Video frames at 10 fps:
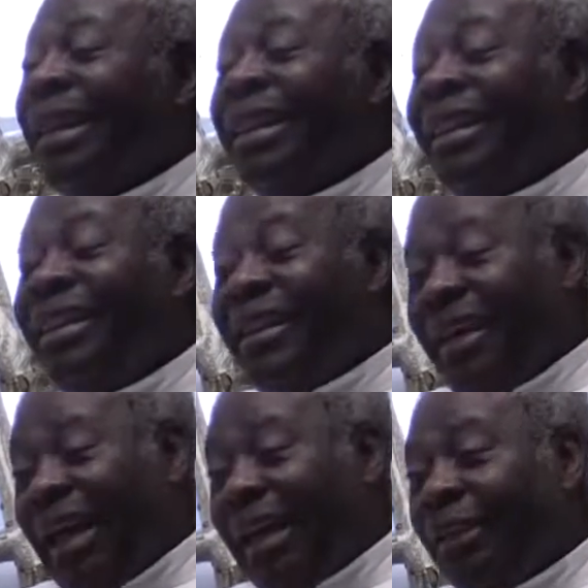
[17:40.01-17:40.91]

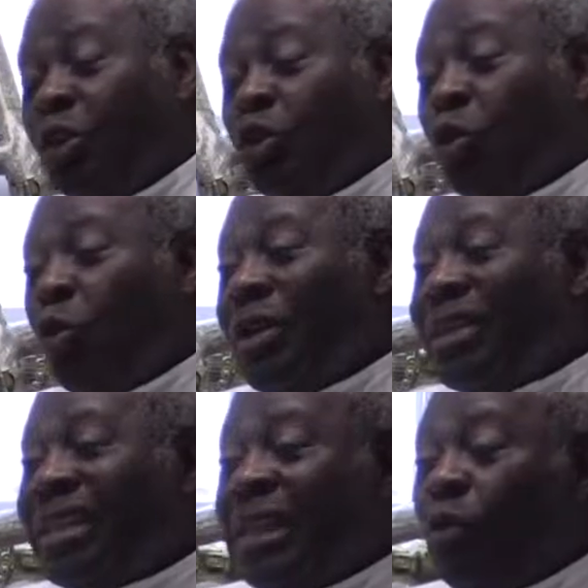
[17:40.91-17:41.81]
There, you will
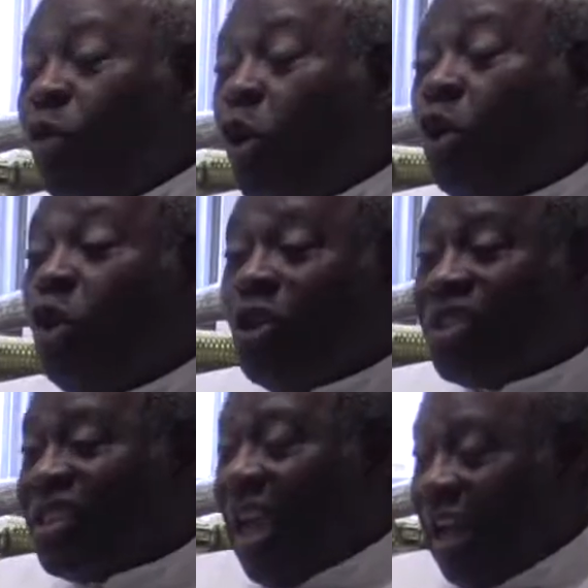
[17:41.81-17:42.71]
still know
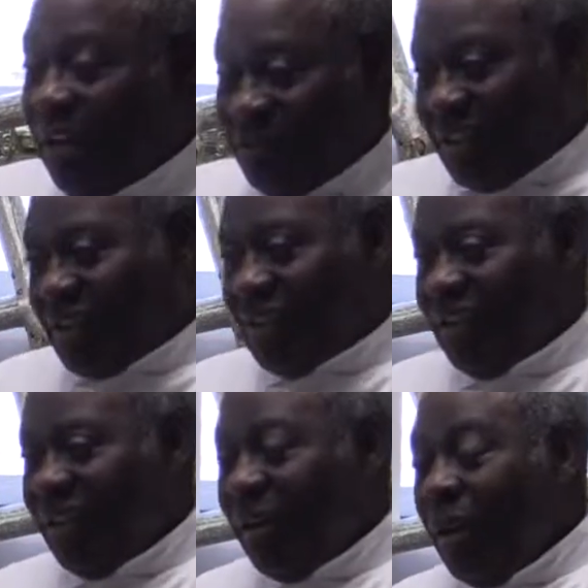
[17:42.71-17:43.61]
yourselves.
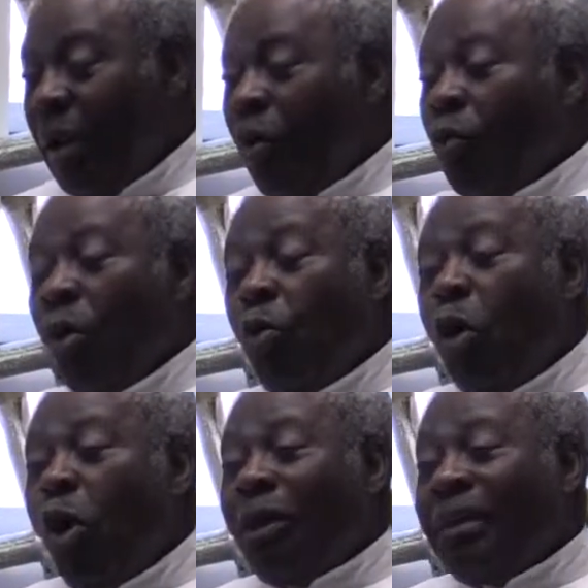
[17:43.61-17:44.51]
We
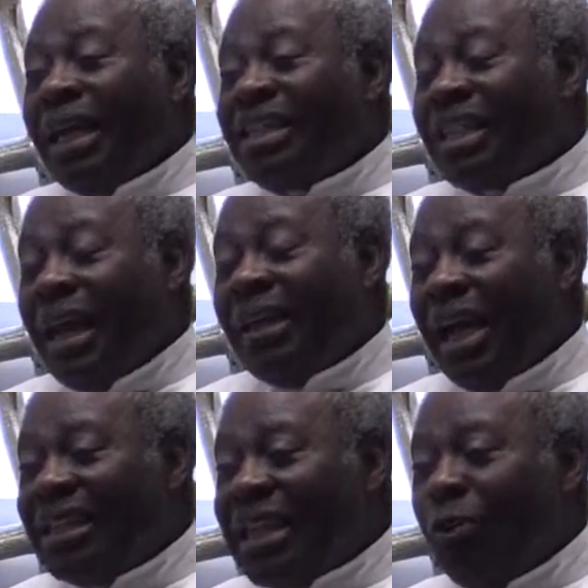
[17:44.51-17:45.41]
will understand
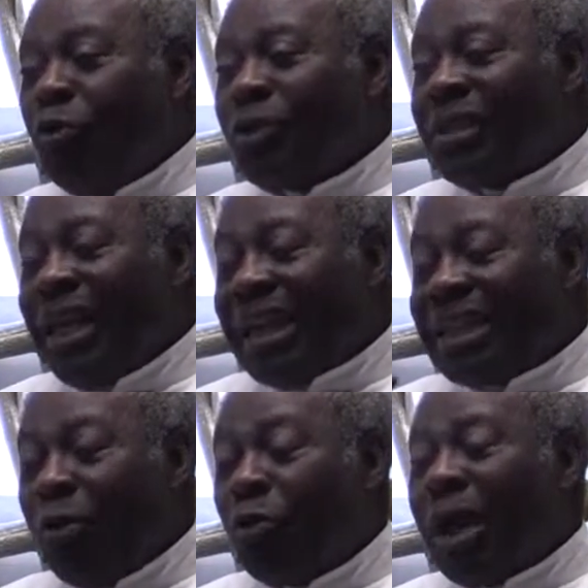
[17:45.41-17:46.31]
ourselves, we will see
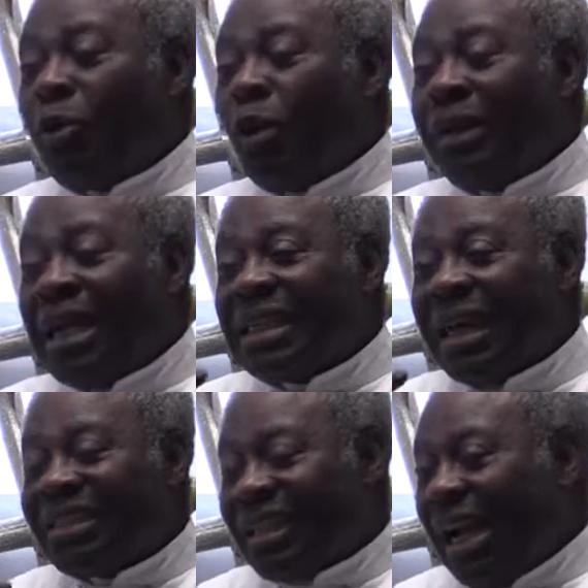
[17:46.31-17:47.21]
ourselves, we will recognize
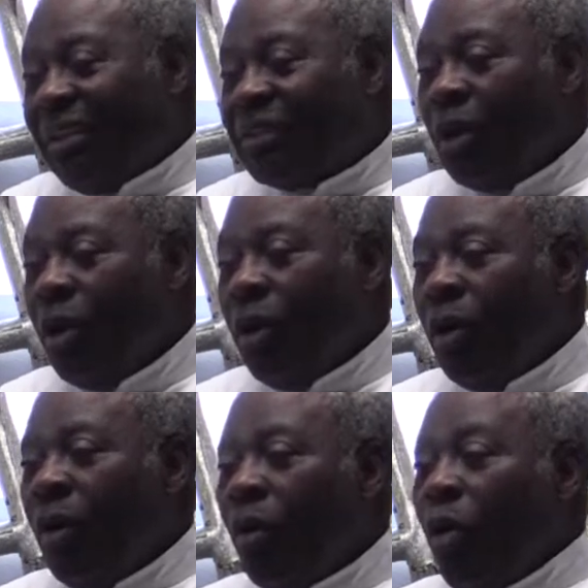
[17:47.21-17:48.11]
ourselves.
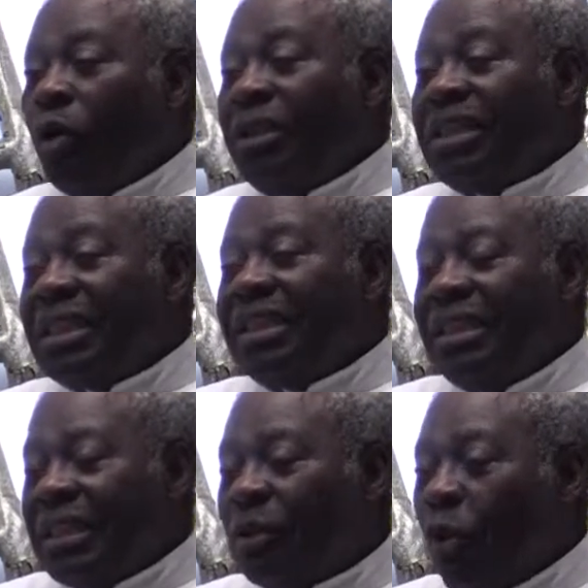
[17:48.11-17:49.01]
Oh, this is
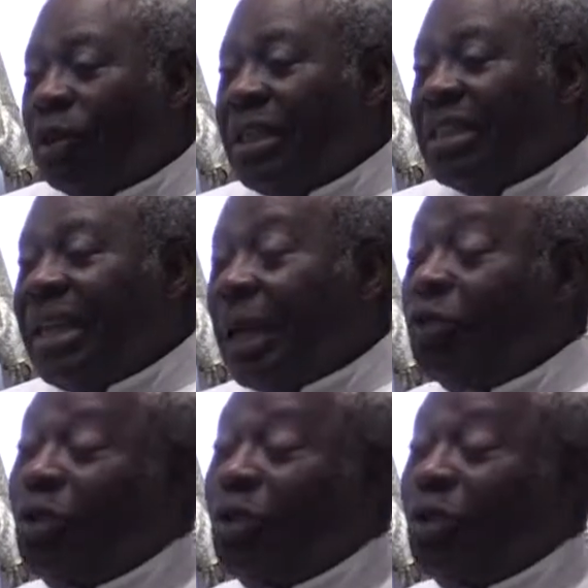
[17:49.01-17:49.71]
this, oh, this is that.